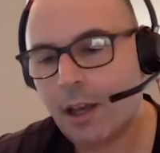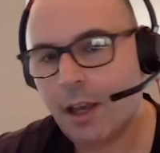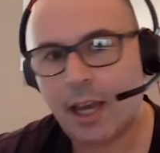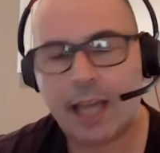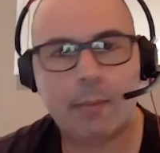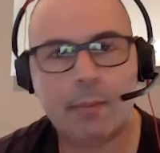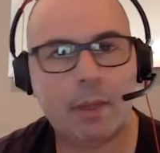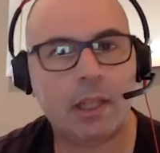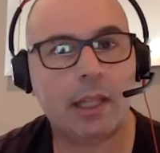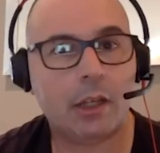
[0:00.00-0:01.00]
And it meant
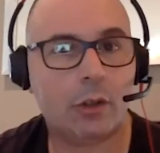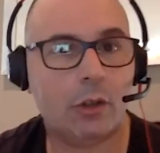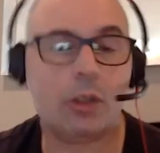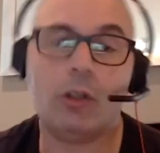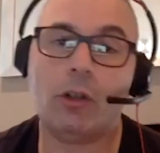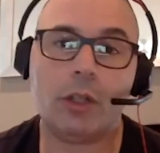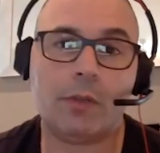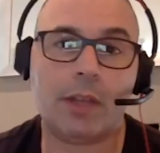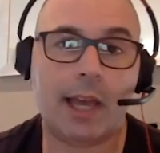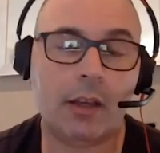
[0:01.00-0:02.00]
that they could use it not just for
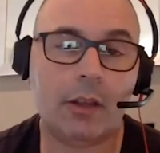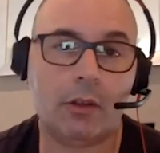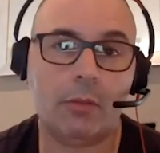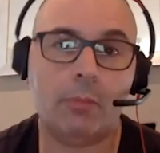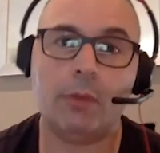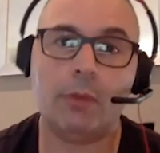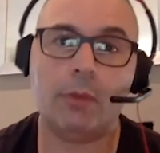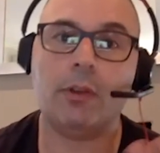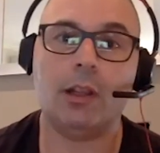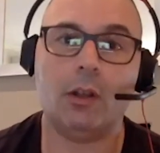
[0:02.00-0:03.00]
the hackathon, but for
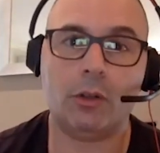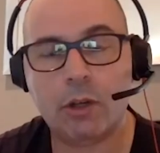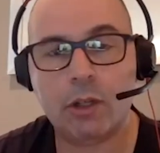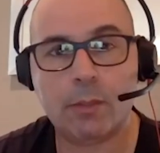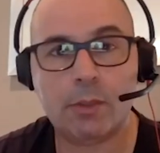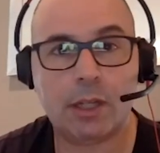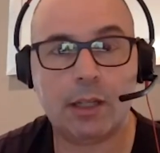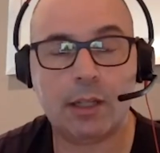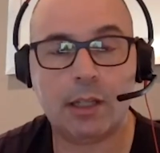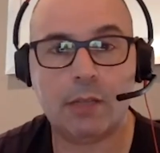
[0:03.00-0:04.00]
the long term. I'm
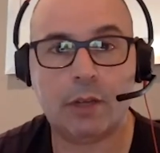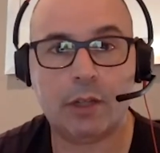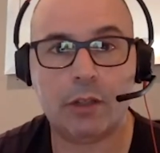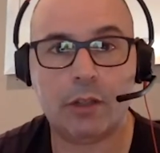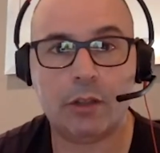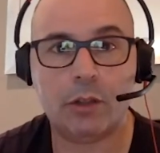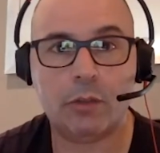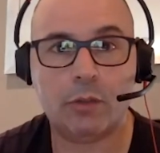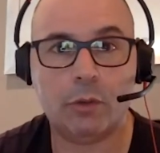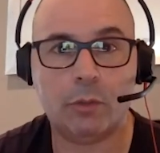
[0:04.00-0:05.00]
seeing these devices used
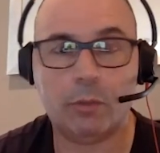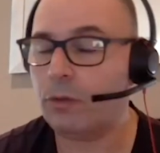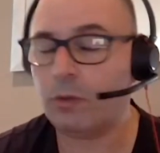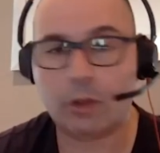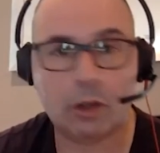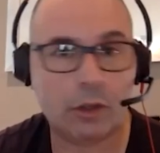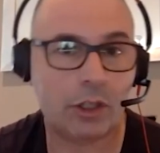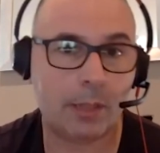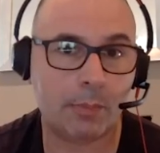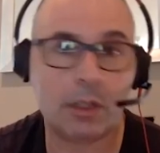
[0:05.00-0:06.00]
for proofs of
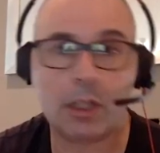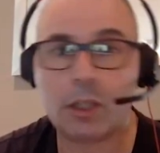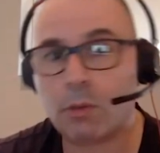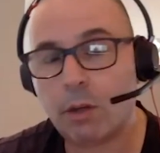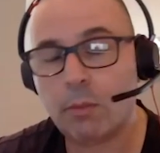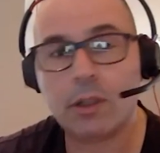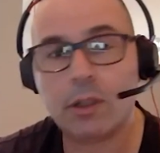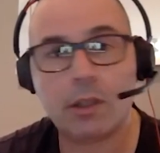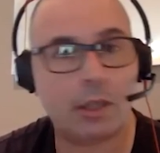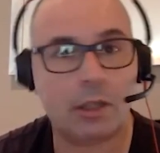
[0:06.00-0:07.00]
concept and experiments
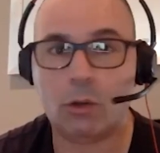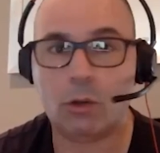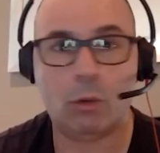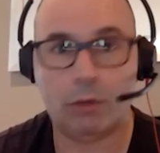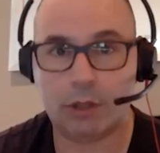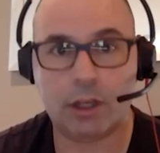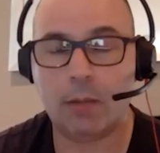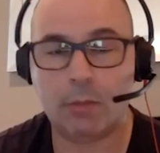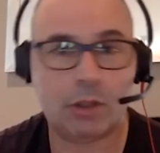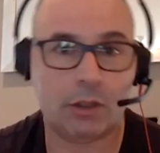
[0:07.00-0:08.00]
and things all the time,
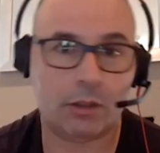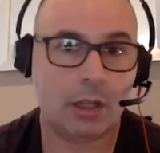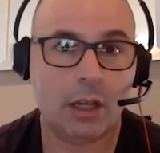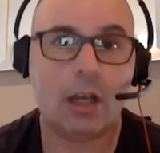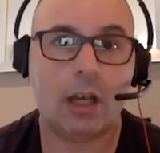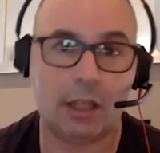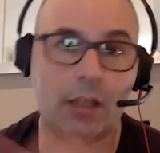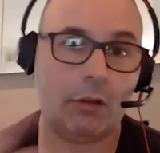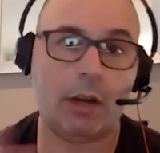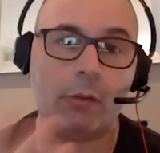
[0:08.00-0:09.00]
which is, I think, a
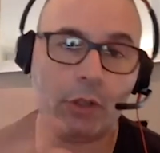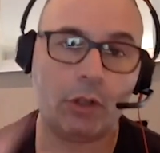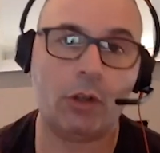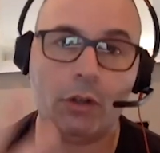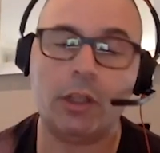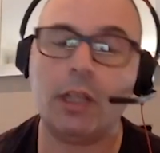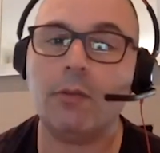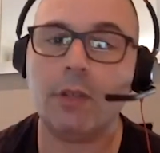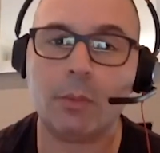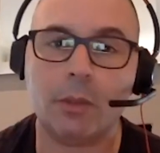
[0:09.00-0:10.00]
great return on that investment.